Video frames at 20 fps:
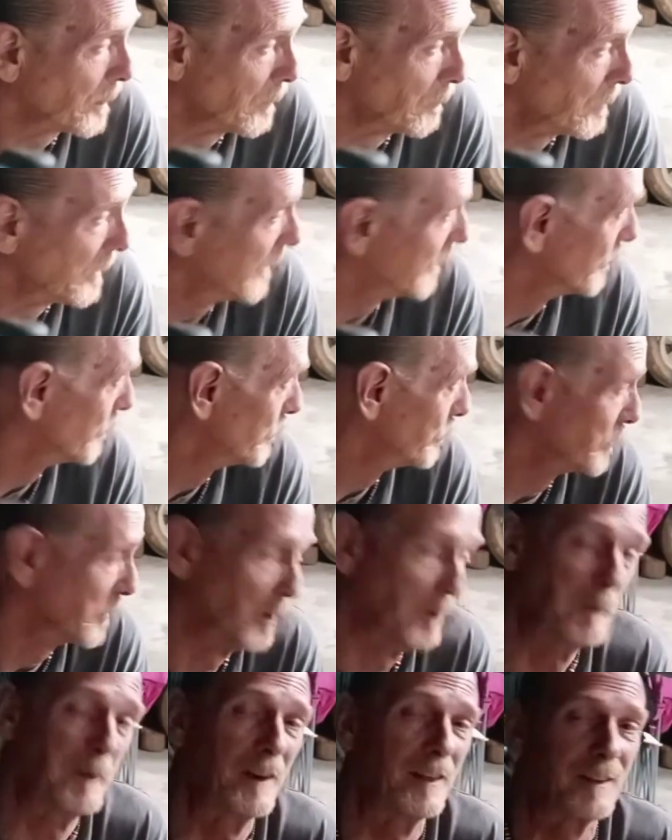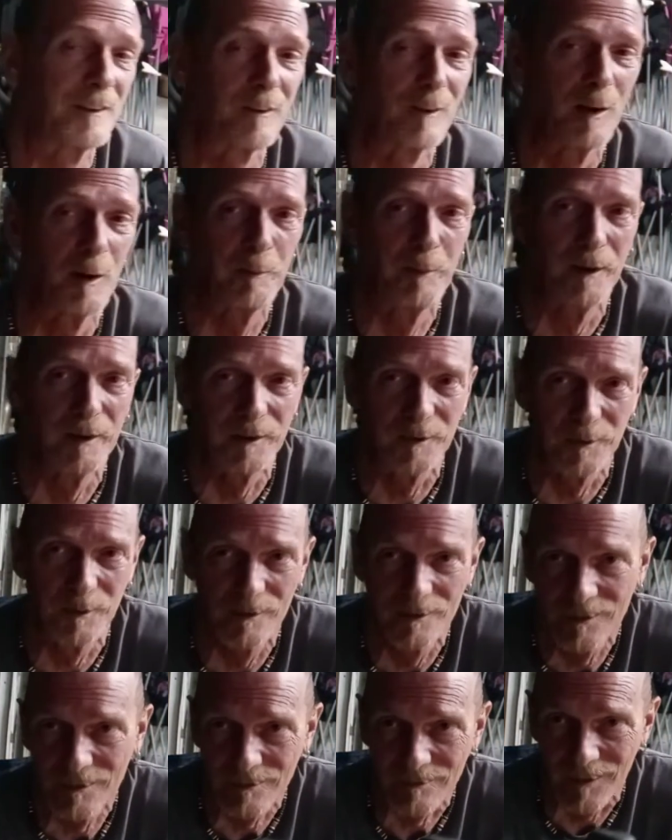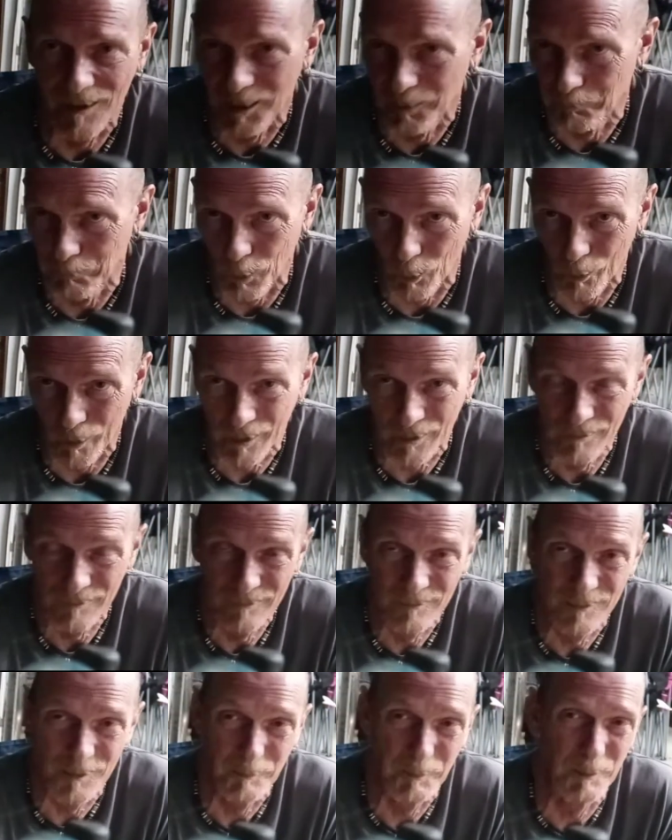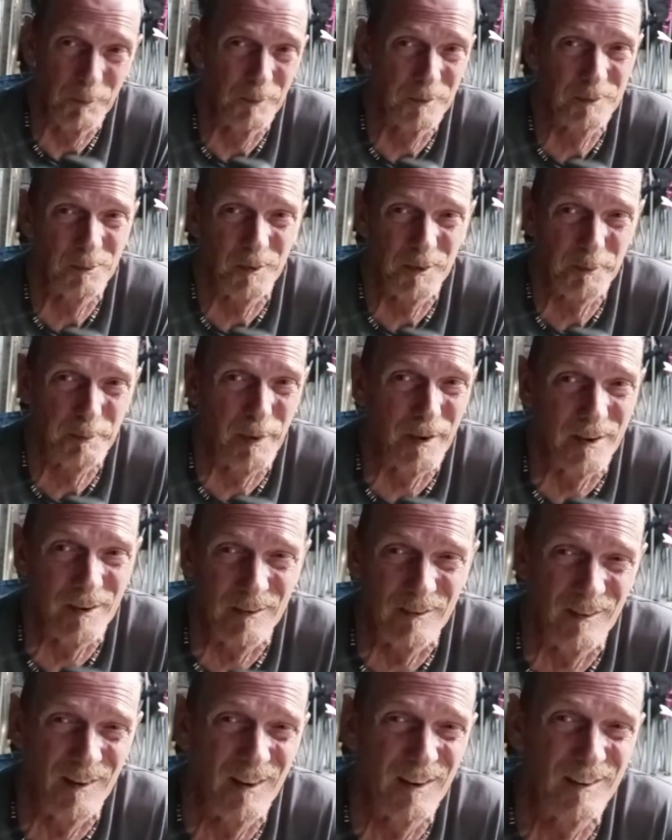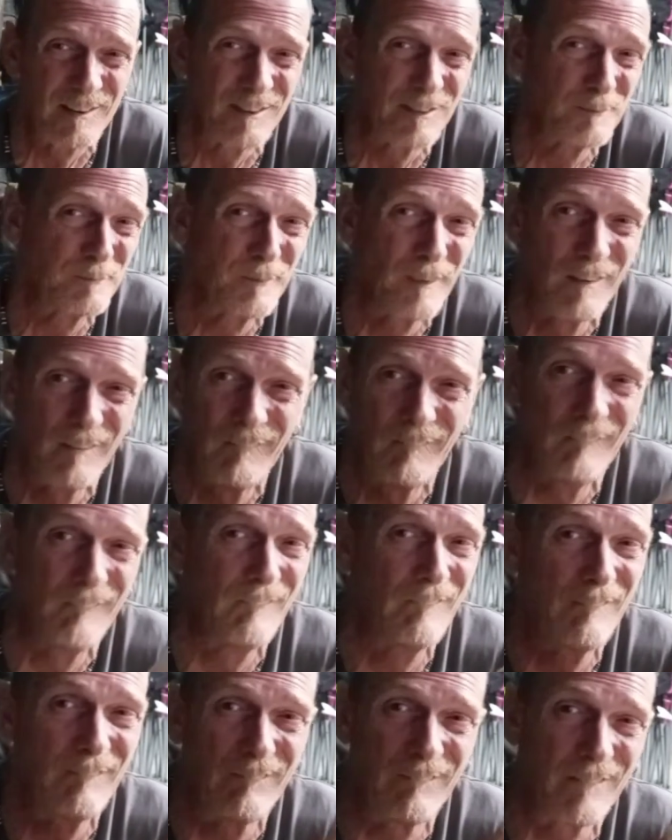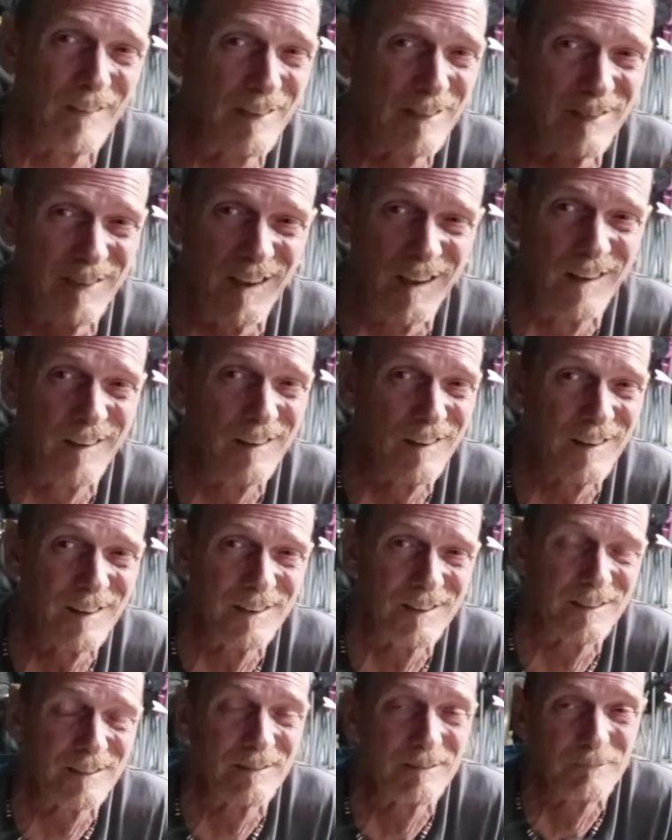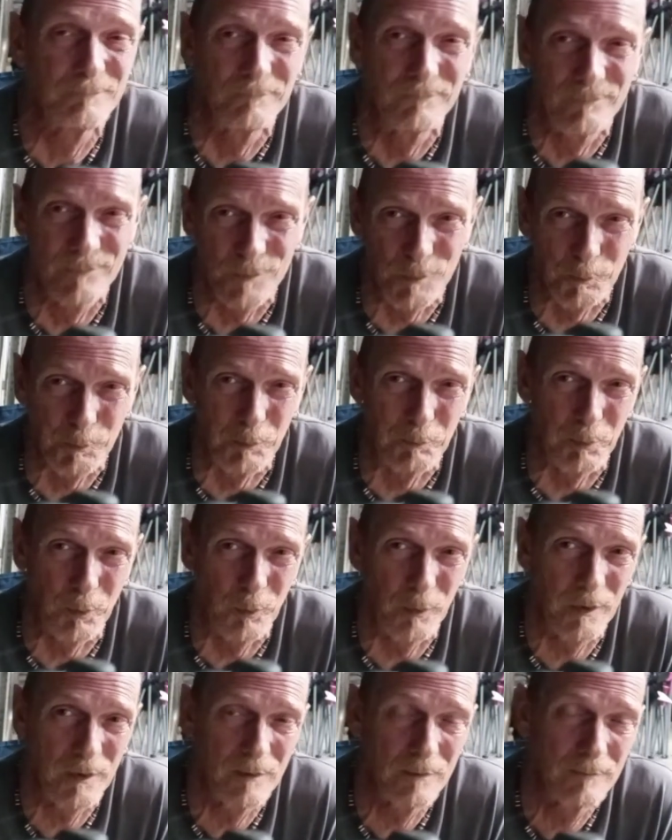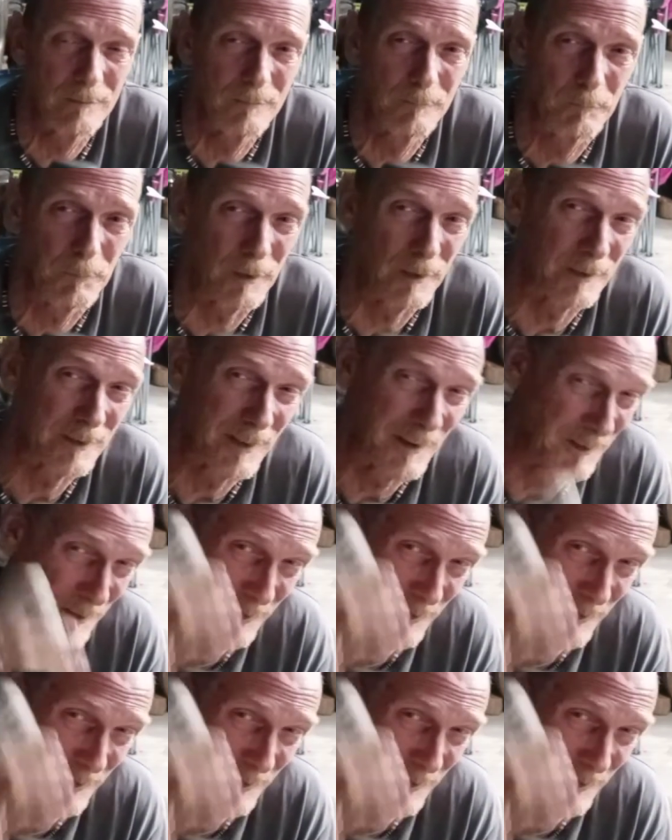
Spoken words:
But I don't film any of the crap I do. It's kind of boring. Nobody wants to watch paint dry or sanding. It's super boring. Plus, I